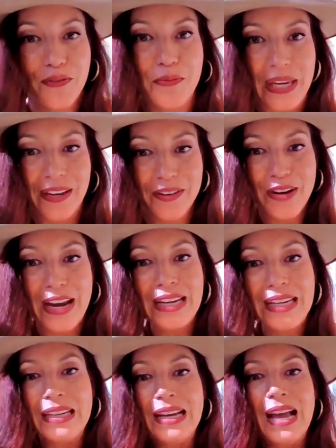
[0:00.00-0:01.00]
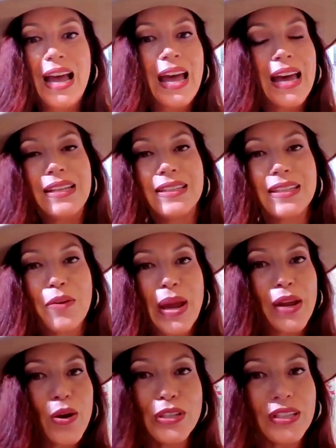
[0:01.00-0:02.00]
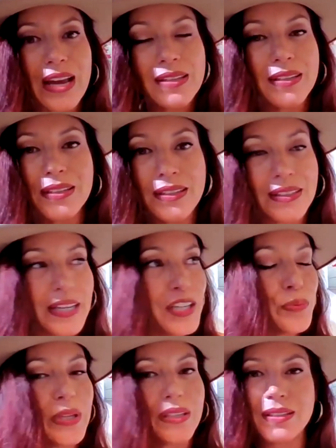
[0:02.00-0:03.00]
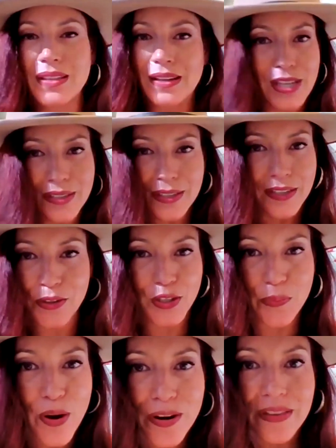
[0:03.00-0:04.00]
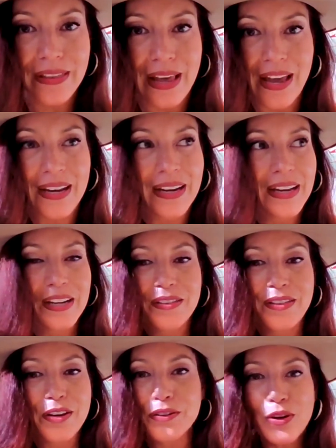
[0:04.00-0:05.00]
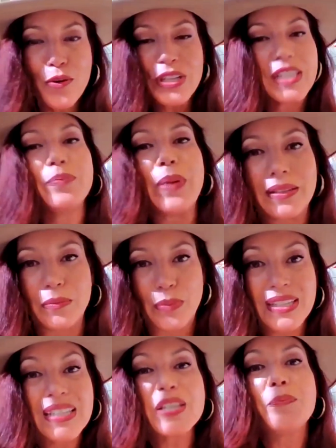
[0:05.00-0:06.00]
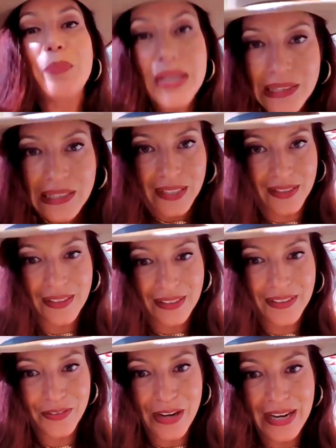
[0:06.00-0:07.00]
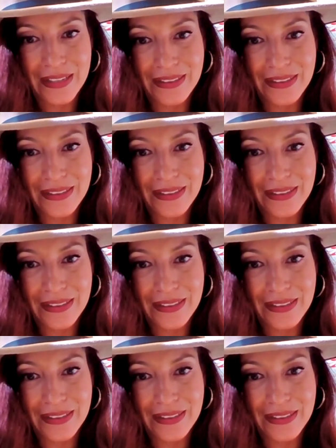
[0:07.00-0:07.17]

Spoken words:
And my coach had to teach me. She's like, Jessica, you're smarter than that. There's no respect in business. This is business, right?